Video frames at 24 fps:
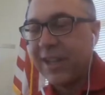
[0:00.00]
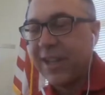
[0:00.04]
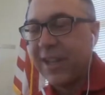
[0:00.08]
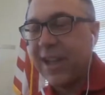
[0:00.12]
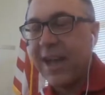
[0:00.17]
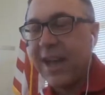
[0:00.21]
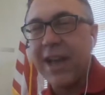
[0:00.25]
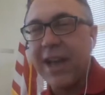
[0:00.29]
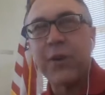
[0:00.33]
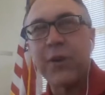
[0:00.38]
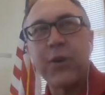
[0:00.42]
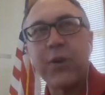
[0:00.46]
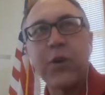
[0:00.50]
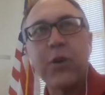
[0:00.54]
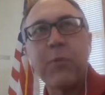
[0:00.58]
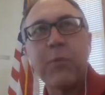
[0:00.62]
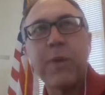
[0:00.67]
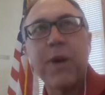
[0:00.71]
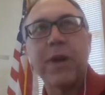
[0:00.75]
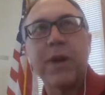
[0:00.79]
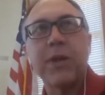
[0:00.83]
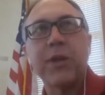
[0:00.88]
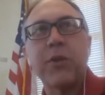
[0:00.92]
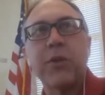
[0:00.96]
I don't know
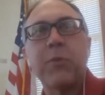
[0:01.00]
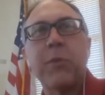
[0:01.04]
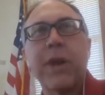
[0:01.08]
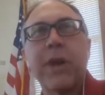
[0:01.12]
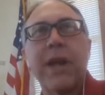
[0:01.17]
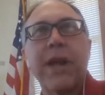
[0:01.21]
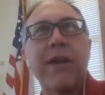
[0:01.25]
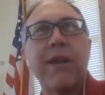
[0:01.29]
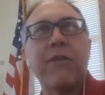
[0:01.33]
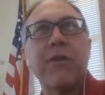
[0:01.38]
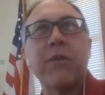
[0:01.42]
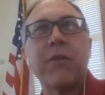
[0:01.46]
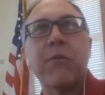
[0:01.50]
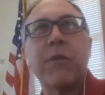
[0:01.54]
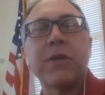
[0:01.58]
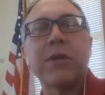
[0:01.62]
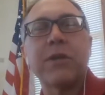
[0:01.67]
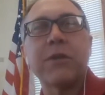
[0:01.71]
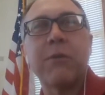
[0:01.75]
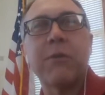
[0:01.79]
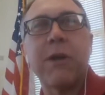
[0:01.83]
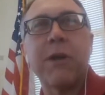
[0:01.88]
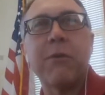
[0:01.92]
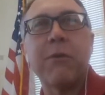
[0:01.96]
about you, but I every once
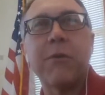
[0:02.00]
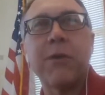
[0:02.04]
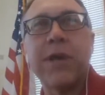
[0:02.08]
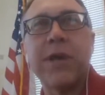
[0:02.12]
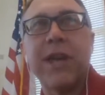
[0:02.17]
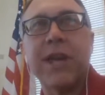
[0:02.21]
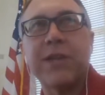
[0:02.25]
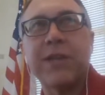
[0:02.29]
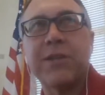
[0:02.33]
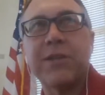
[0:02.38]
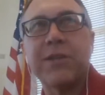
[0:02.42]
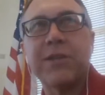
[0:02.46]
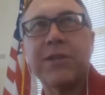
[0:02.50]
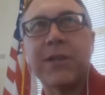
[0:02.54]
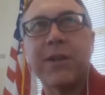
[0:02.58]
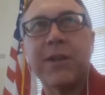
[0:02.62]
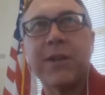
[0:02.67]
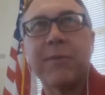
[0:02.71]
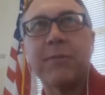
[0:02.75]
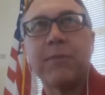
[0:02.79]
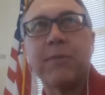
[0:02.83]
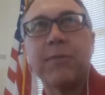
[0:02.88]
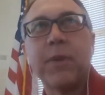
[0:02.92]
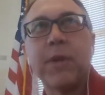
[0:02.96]
in a while will catch
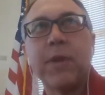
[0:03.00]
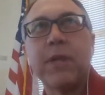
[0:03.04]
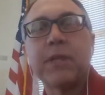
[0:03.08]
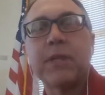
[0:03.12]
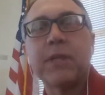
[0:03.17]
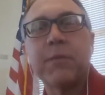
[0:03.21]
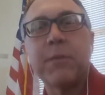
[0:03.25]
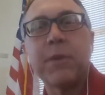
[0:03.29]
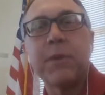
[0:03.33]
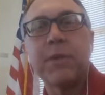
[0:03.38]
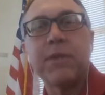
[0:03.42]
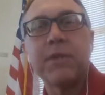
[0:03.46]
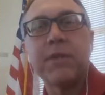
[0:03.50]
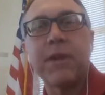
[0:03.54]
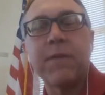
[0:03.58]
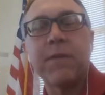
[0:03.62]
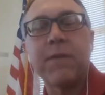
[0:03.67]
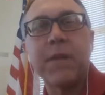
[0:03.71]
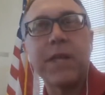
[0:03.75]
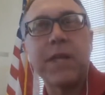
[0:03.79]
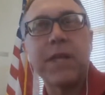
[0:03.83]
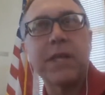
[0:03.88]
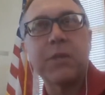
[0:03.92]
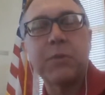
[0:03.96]
some of the stuff
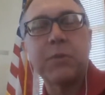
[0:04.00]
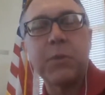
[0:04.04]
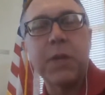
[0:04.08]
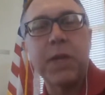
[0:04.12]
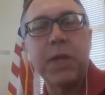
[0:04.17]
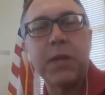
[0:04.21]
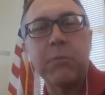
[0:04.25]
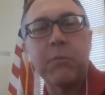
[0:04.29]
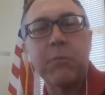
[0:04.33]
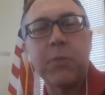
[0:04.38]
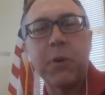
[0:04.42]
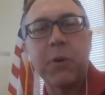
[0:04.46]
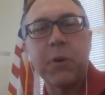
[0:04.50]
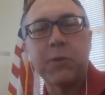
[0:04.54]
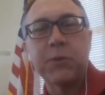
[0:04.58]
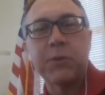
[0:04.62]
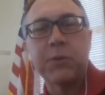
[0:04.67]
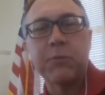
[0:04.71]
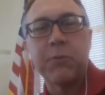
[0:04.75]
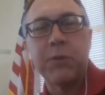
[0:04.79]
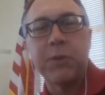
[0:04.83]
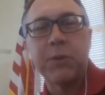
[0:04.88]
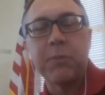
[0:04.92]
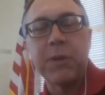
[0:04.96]
ESPN
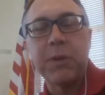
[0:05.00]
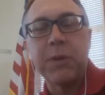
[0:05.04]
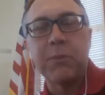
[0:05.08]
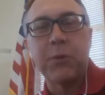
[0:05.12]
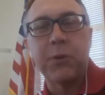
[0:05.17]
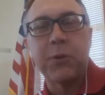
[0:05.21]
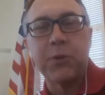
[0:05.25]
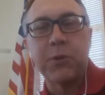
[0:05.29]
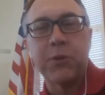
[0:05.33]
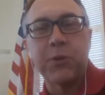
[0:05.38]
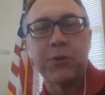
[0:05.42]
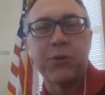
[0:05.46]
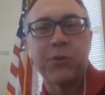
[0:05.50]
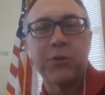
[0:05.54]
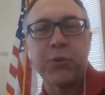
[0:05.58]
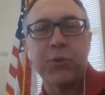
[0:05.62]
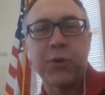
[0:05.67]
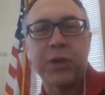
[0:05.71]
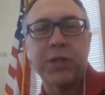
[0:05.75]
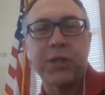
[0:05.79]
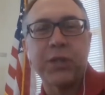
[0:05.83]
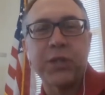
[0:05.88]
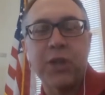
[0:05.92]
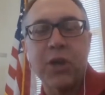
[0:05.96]
posts when people are doing
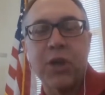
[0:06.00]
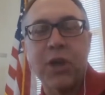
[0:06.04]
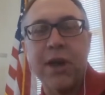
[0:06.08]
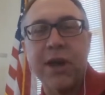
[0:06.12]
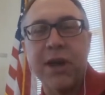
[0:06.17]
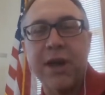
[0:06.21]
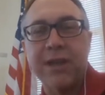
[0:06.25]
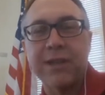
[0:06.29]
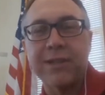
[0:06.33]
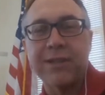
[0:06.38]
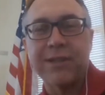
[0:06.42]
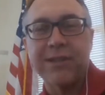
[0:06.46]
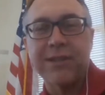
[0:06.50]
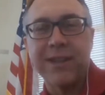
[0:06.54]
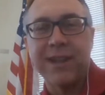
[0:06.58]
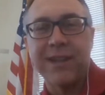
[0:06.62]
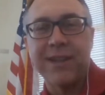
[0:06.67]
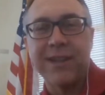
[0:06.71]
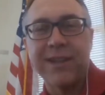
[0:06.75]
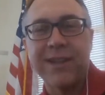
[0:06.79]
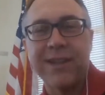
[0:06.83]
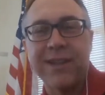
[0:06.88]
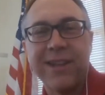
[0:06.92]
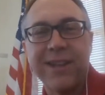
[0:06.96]
trick shots
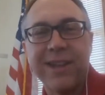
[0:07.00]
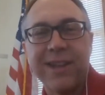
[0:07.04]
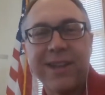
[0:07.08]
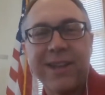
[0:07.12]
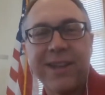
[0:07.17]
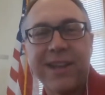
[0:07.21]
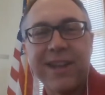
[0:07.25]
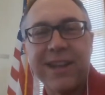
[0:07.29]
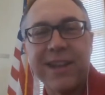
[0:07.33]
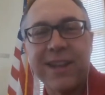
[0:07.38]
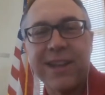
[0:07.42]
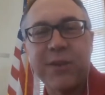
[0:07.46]
and kind of